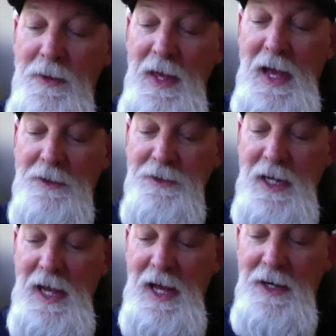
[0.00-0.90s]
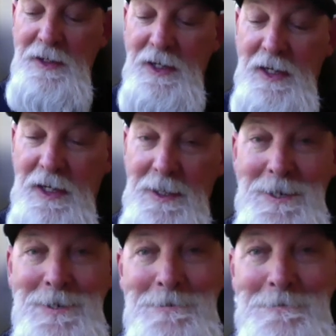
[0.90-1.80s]
They actually had the
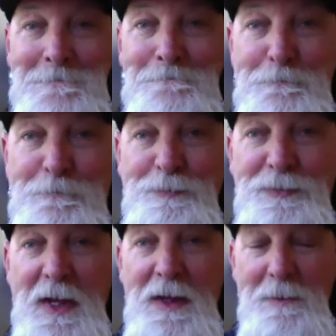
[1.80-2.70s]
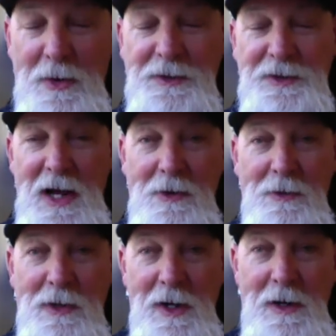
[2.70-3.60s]
motorcycle
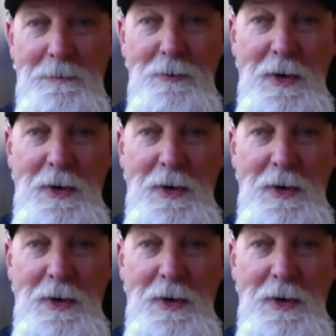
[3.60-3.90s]
club